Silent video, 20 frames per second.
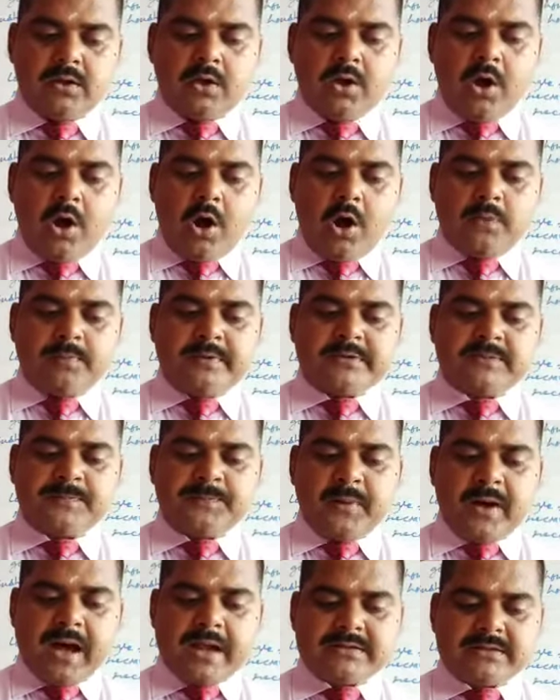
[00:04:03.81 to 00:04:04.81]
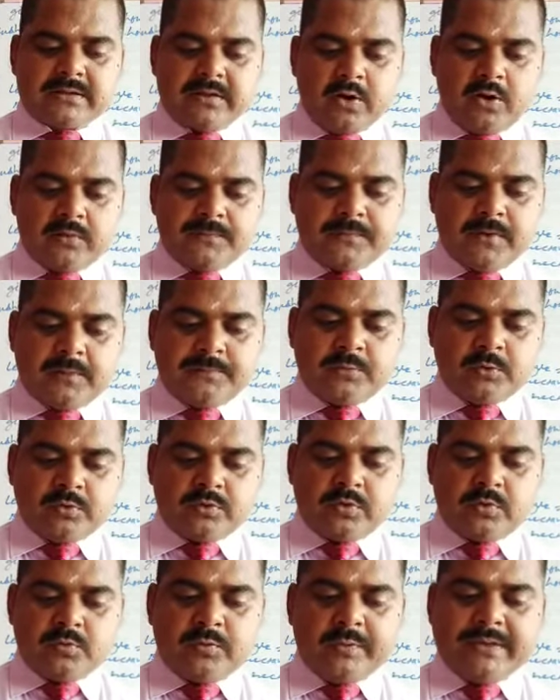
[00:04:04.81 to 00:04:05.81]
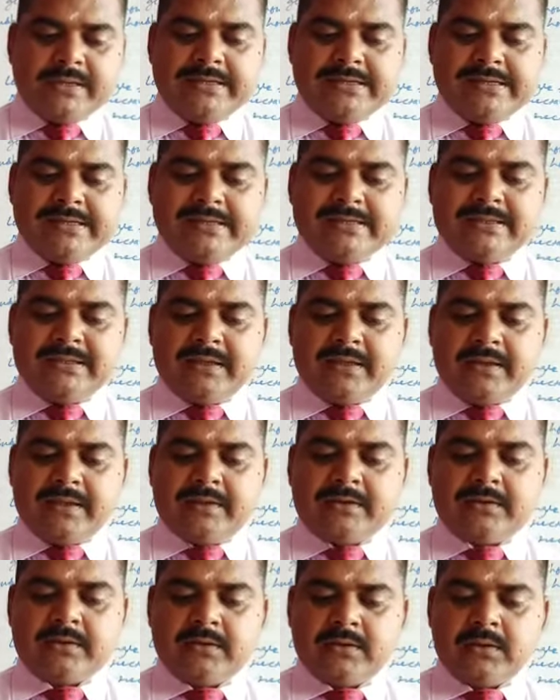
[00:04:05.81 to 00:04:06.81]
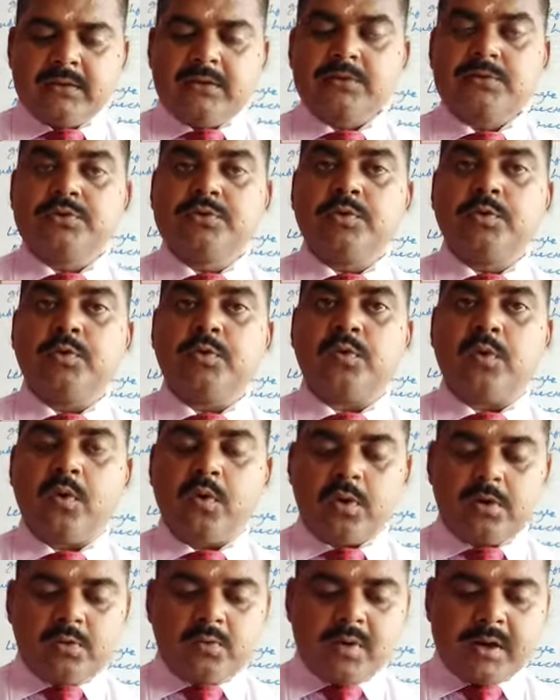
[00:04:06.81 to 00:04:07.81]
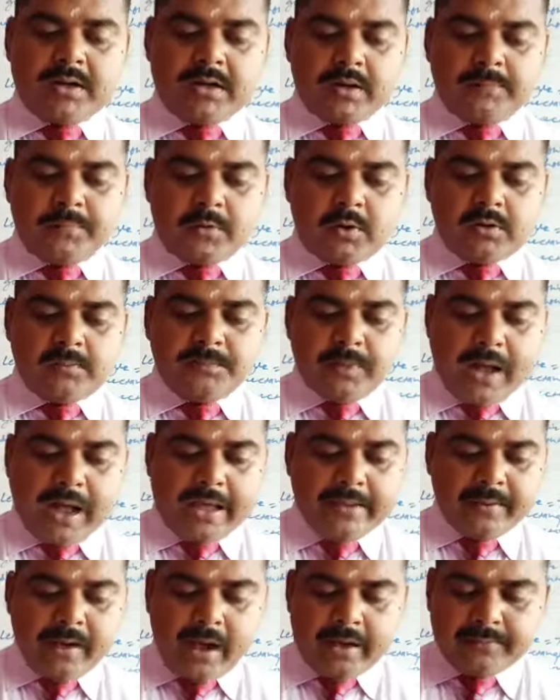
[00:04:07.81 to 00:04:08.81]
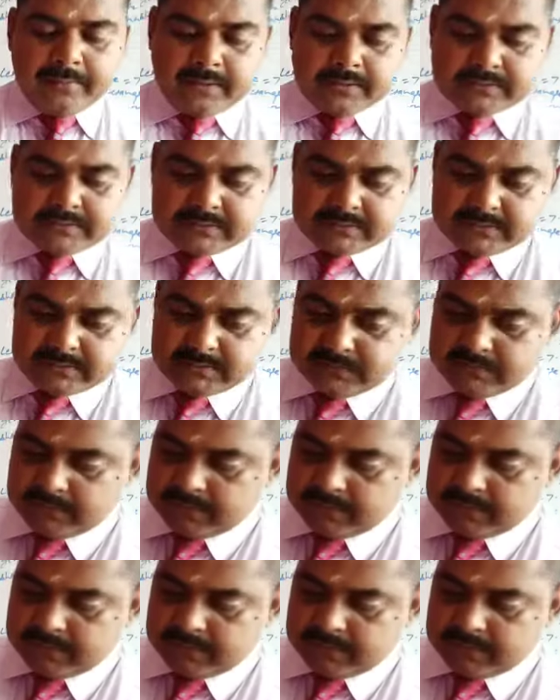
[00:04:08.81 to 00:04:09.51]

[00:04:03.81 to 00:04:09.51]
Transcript: How much part of the book will read in 2 whole 1 upon 5 hours?